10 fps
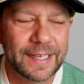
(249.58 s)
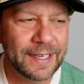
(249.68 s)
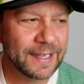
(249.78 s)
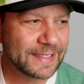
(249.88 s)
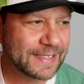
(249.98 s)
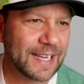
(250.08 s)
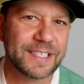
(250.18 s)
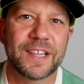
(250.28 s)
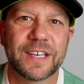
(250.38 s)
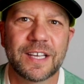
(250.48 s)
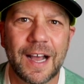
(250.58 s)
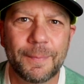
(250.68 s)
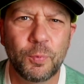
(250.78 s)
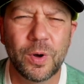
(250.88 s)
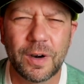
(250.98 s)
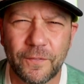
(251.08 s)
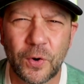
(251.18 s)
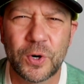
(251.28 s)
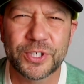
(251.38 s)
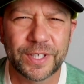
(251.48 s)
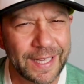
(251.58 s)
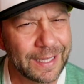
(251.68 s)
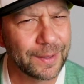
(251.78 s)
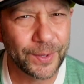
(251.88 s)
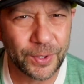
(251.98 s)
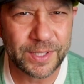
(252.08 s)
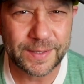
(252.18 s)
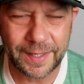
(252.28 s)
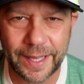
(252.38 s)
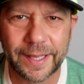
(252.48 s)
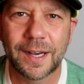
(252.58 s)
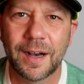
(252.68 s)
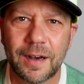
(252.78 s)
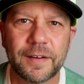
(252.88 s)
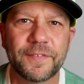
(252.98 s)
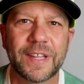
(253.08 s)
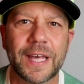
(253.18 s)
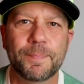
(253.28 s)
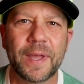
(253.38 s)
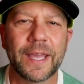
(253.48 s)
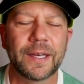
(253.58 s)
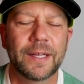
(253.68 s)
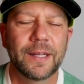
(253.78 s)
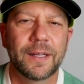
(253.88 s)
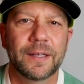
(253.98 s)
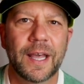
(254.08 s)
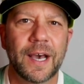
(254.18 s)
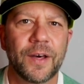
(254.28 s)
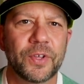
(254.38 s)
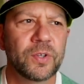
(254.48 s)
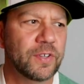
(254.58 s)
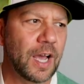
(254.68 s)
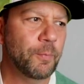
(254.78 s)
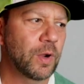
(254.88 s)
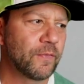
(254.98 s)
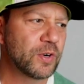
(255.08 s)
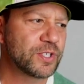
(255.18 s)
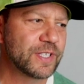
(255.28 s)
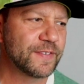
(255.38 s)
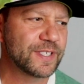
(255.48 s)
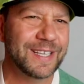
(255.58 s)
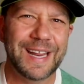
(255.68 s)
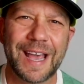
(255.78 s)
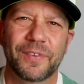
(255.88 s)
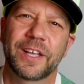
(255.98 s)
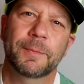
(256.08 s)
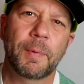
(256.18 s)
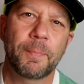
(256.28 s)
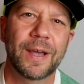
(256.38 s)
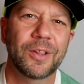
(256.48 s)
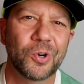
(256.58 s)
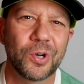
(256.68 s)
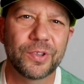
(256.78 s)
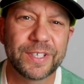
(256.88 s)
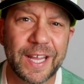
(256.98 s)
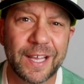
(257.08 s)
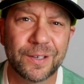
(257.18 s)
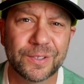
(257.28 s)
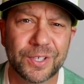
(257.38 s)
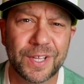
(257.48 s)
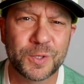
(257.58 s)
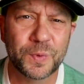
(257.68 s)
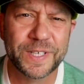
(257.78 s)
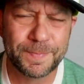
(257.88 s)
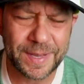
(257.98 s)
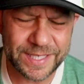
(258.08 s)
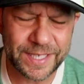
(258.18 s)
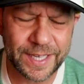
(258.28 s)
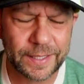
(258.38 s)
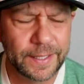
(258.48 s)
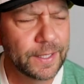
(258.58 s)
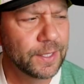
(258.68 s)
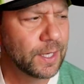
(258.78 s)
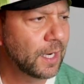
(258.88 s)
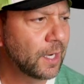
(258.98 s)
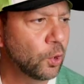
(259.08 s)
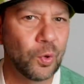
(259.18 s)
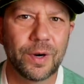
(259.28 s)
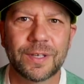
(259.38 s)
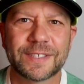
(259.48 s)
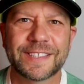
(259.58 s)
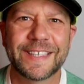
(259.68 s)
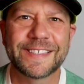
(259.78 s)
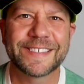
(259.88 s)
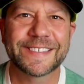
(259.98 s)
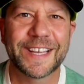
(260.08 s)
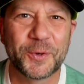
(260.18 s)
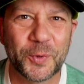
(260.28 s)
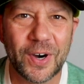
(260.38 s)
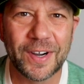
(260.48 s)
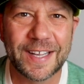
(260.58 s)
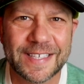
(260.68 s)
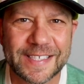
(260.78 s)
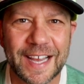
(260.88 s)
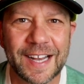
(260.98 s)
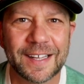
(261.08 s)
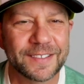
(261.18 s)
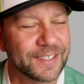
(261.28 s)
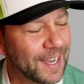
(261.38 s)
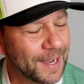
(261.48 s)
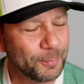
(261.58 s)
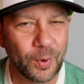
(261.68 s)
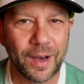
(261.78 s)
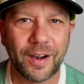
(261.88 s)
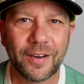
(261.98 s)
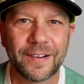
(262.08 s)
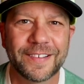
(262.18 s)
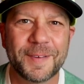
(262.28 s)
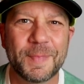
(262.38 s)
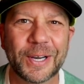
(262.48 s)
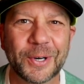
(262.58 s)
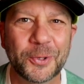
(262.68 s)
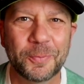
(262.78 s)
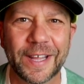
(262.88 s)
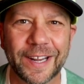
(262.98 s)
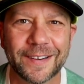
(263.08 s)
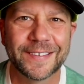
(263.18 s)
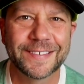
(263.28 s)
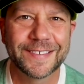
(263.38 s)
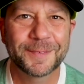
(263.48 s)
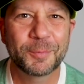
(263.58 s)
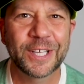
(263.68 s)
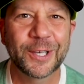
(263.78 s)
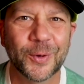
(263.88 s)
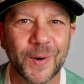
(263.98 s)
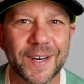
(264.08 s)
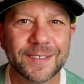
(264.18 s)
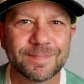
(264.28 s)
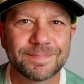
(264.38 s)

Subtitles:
It's actually the topwater version, it looks like, of that bait. Now, the only topwater versions I've seen have like a propeller on the tail, so this one is missing it, or else it is just a walking style topwater miracle minnow. Pretty cool.